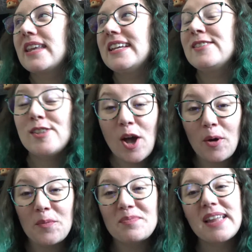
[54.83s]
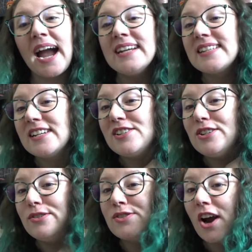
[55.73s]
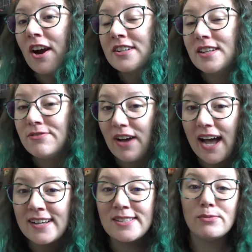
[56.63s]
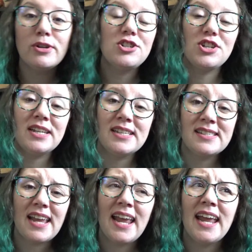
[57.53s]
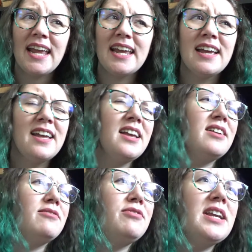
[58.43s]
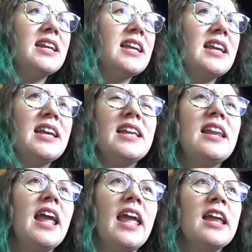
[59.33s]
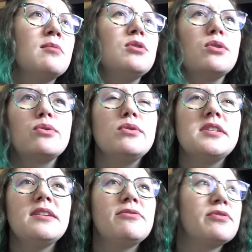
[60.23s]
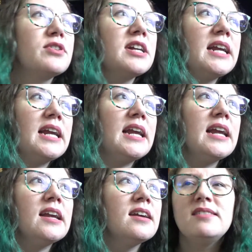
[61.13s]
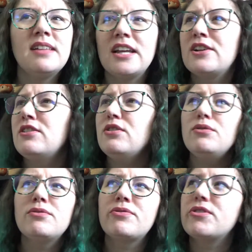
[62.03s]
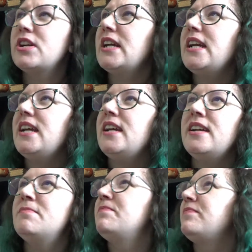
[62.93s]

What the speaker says: So I decided to use Arctic Fox, which is a vegan, animal cruelty-free, like gluten-free,